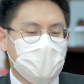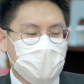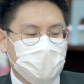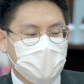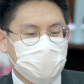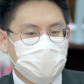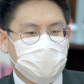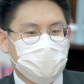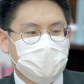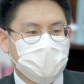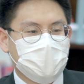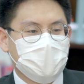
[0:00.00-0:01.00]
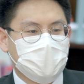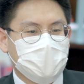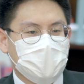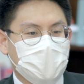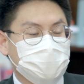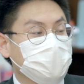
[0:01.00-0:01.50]
Because
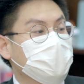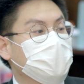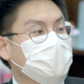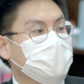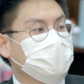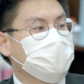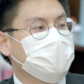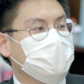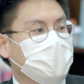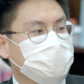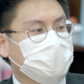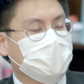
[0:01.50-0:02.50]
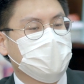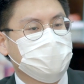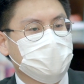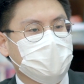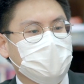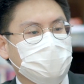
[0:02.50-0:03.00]
as a university,
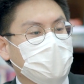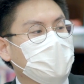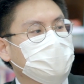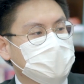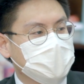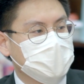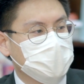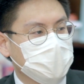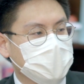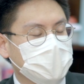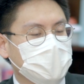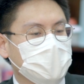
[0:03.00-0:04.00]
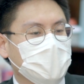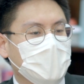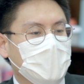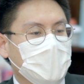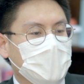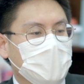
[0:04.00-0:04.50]
as a faculty,
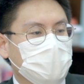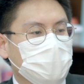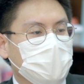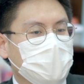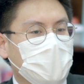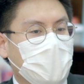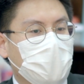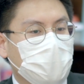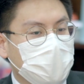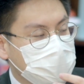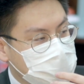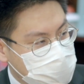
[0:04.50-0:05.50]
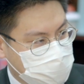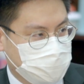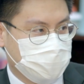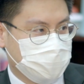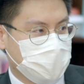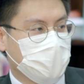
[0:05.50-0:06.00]
our
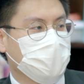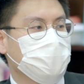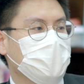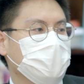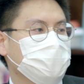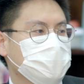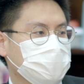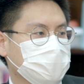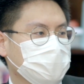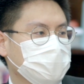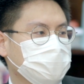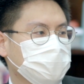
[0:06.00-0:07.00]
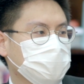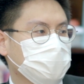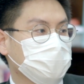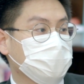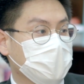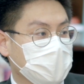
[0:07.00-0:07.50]
main mission is
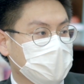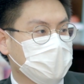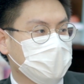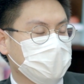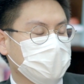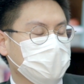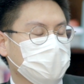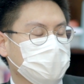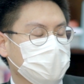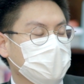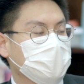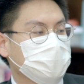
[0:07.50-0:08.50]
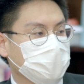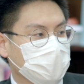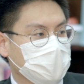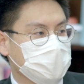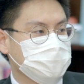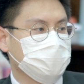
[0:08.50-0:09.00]
to spread legal
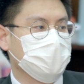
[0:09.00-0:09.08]
knowledge,